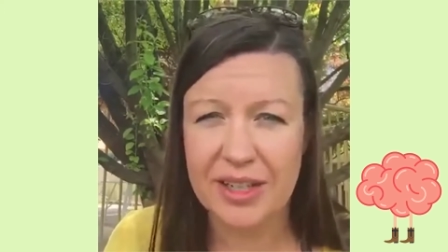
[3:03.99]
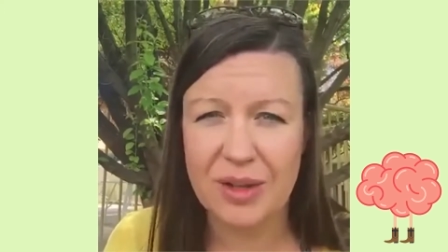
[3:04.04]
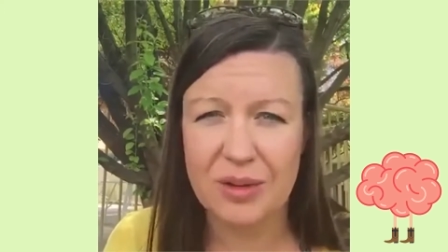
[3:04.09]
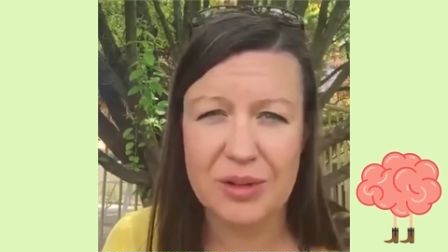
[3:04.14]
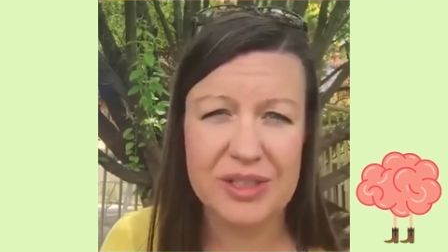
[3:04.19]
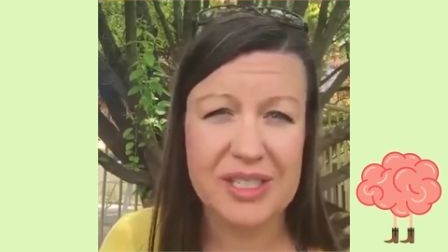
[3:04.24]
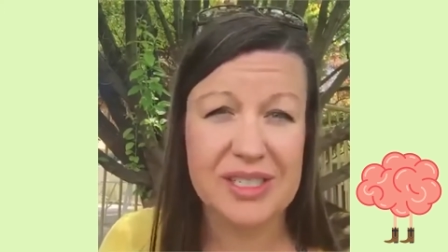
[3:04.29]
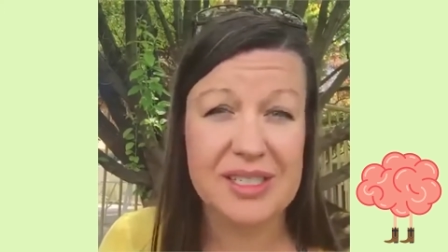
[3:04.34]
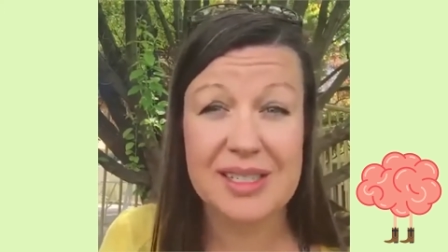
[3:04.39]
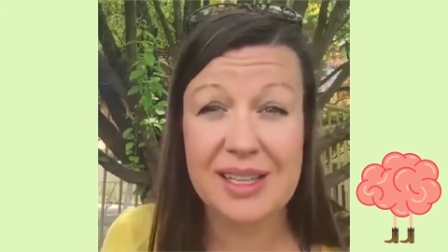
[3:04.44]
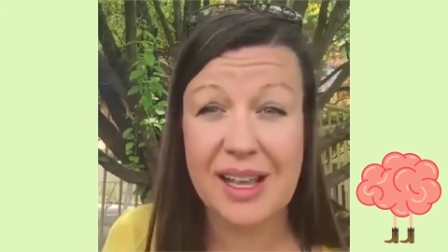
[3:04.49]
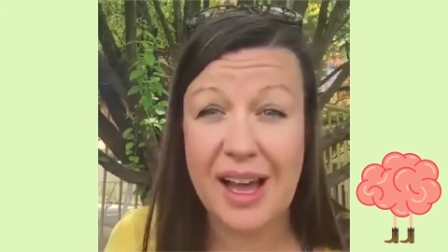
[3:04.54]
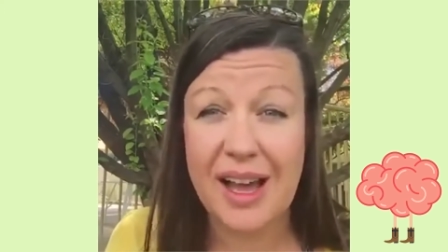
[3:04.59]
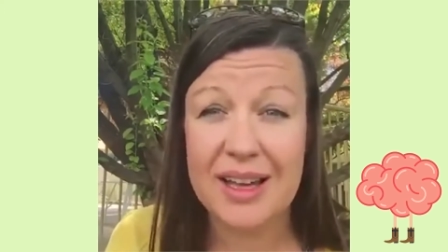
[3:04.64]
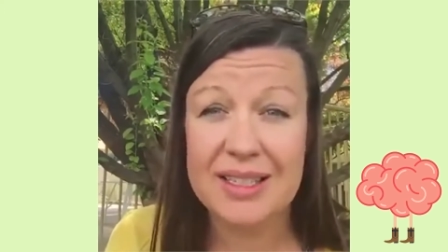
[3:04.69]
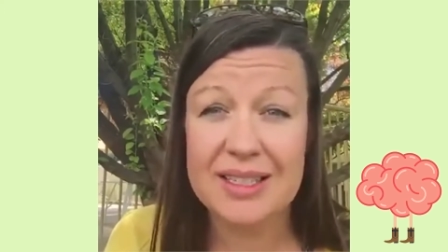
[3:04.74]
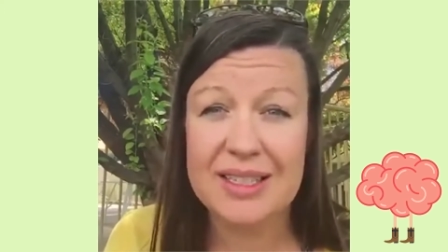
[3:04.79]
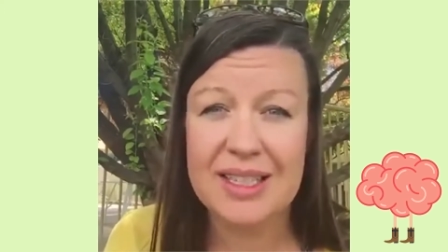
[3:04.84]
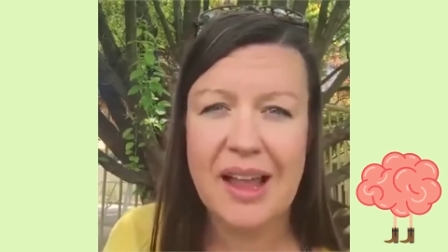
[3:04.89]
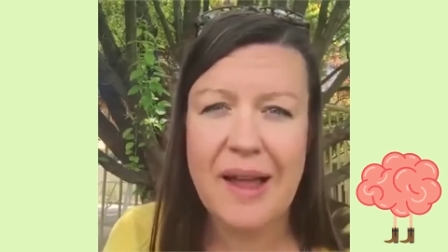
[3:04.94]
or
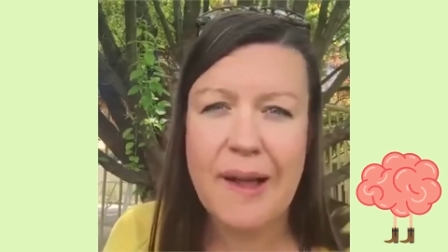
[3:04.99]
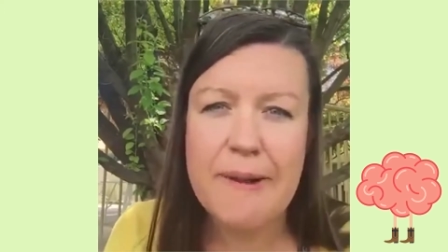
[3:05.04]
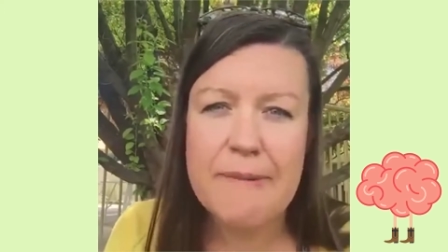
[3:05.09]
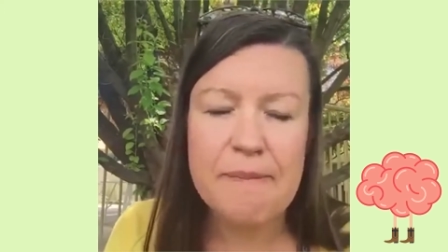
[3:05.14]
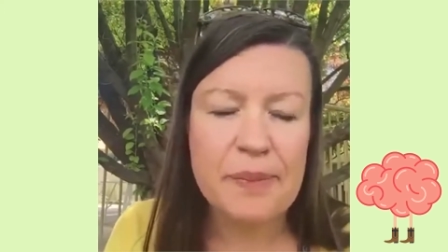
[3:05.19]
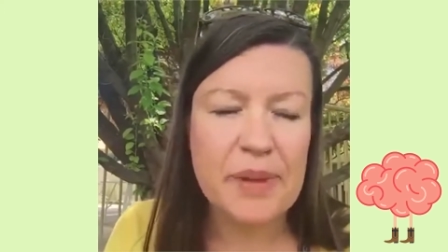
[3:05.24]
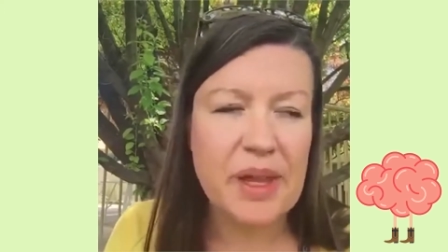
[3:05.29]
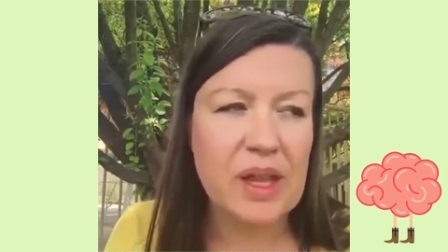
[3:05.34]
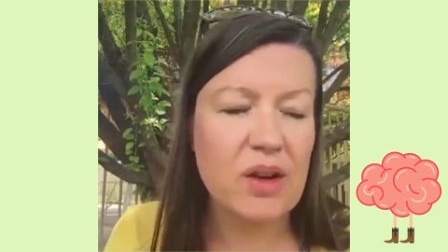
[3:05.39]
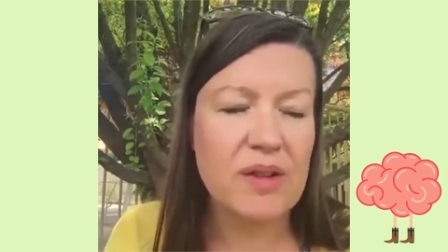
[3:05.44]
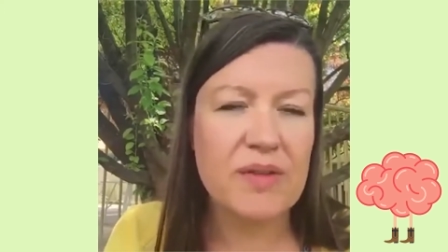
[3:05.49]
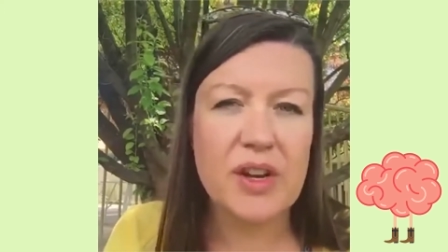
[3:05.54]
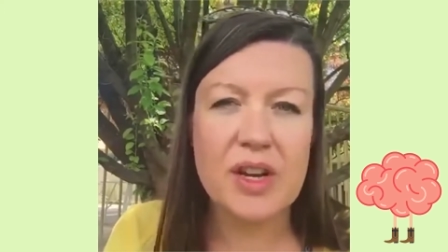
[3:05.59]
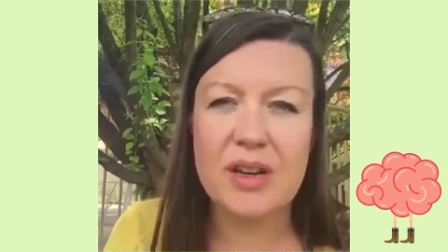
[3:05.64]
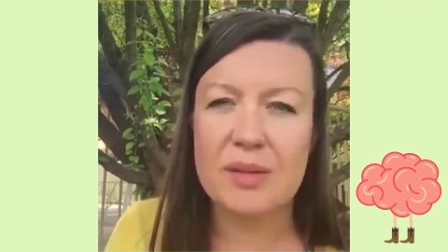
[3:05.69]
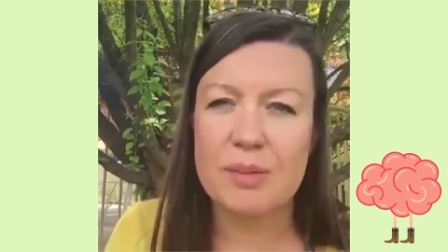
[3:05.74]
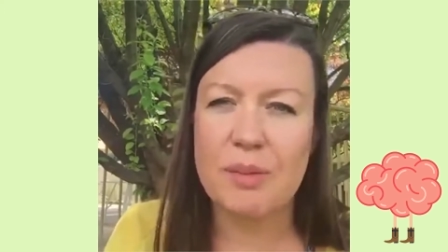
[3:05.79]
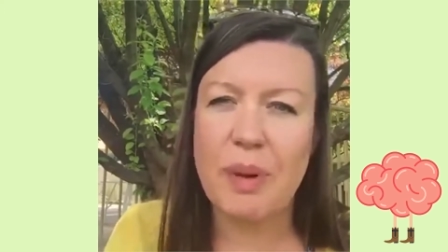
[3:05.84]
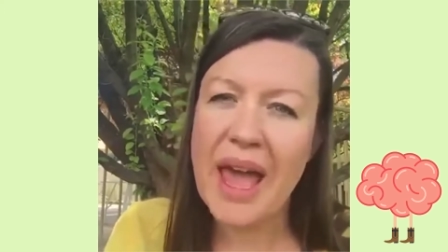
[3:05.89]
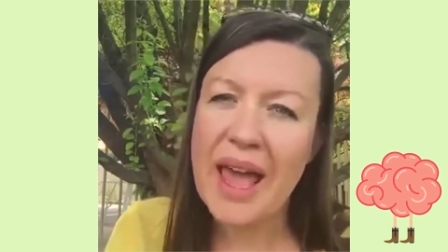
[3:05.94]
disgust, you know, if you're
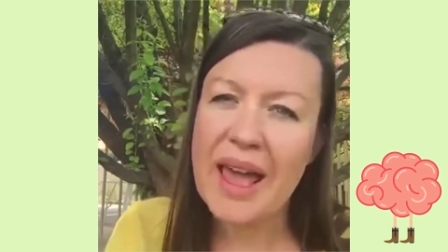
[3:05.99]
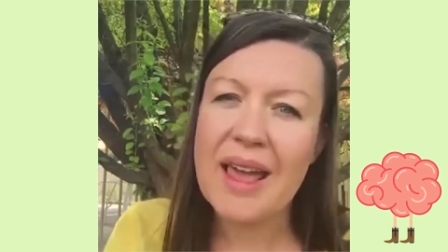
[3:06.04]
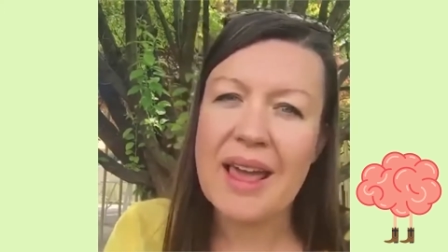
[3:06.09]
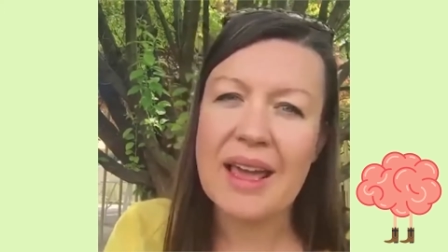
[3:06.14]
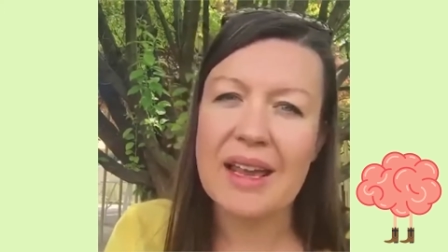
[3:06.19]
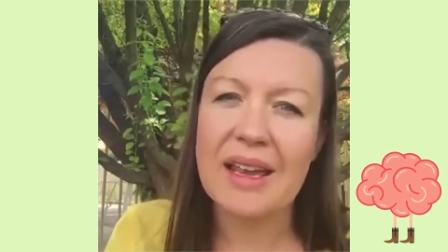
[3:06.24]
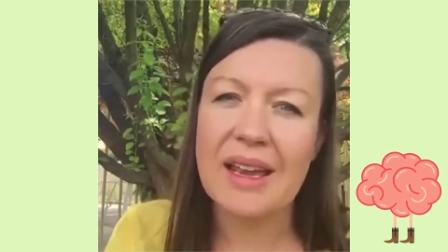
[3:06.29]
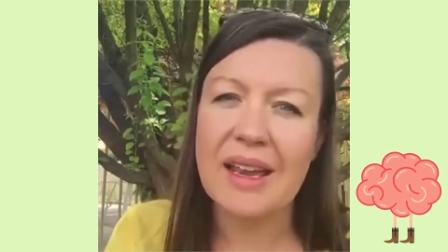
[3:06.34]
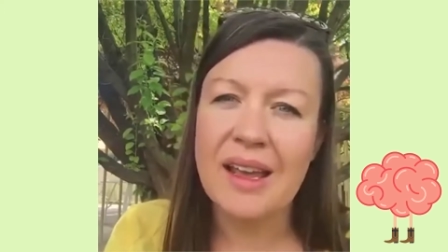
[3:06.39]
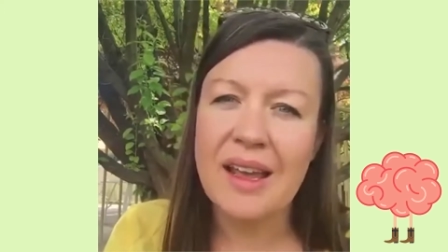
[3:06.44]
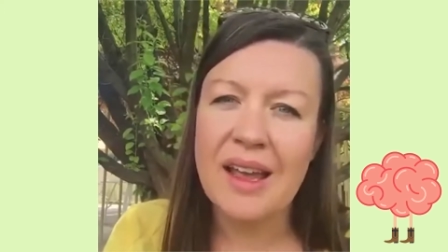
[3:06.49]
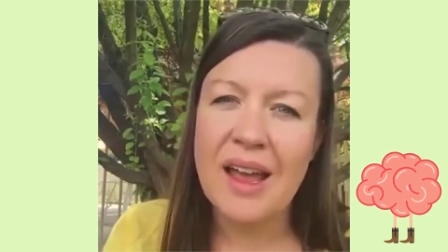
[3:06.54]
in pain,